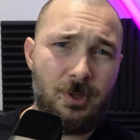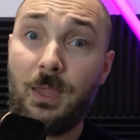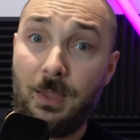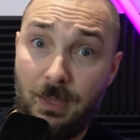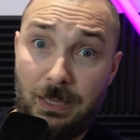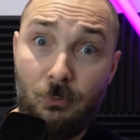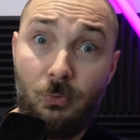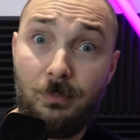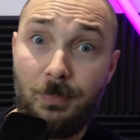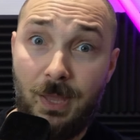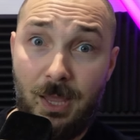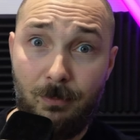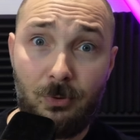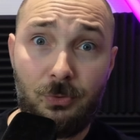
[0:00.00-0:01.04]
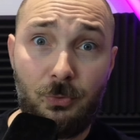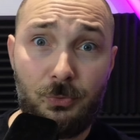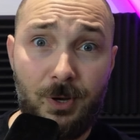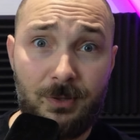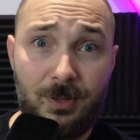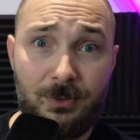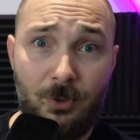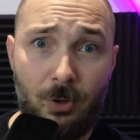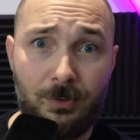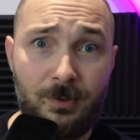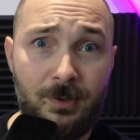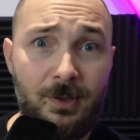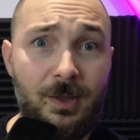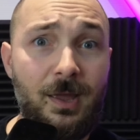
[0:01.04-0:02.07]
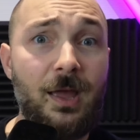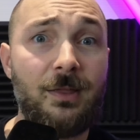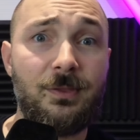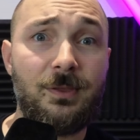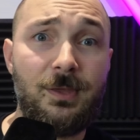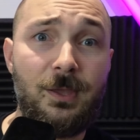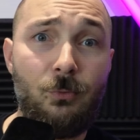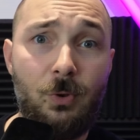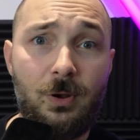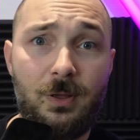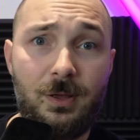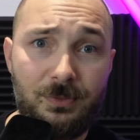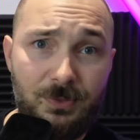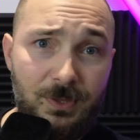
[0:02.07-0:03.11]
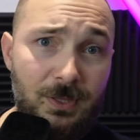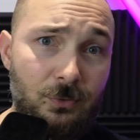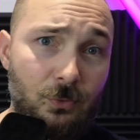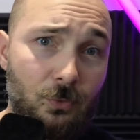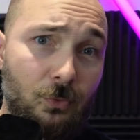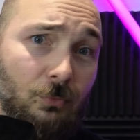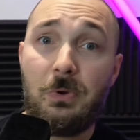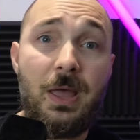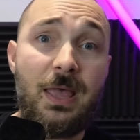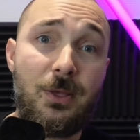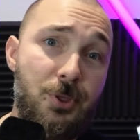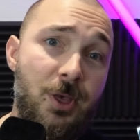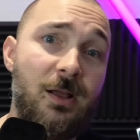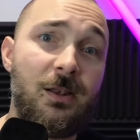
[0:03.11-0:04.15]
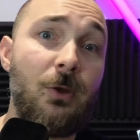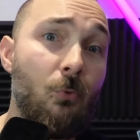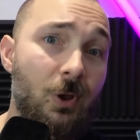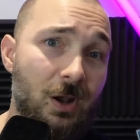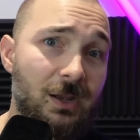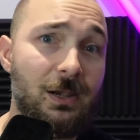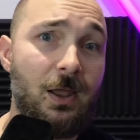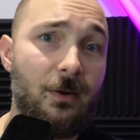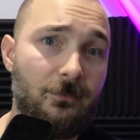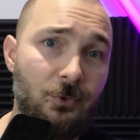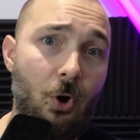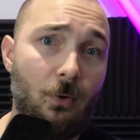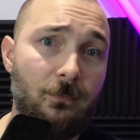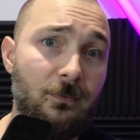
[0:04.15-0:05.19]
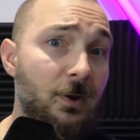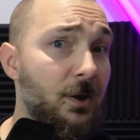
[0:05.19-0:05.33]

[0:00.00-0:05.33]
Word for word: he will be able to turn it on and he will continue exactly where I left off